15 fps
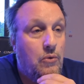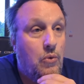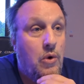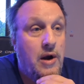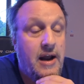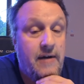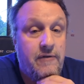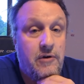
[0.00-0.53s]

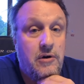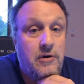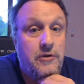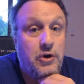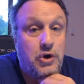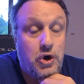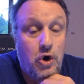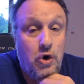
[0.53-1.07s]
whatever
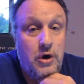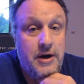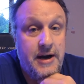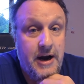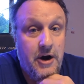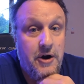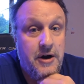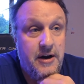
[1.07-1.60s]
the current
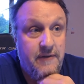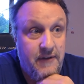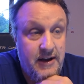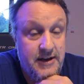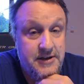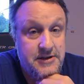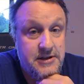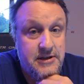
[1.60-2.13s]
narrative
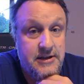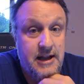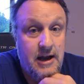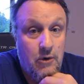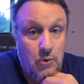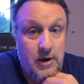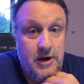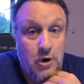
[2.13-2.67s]
is
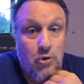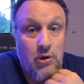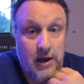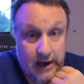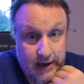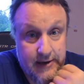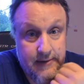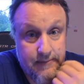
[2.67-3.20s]
that we don't
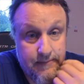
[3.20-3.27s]
like.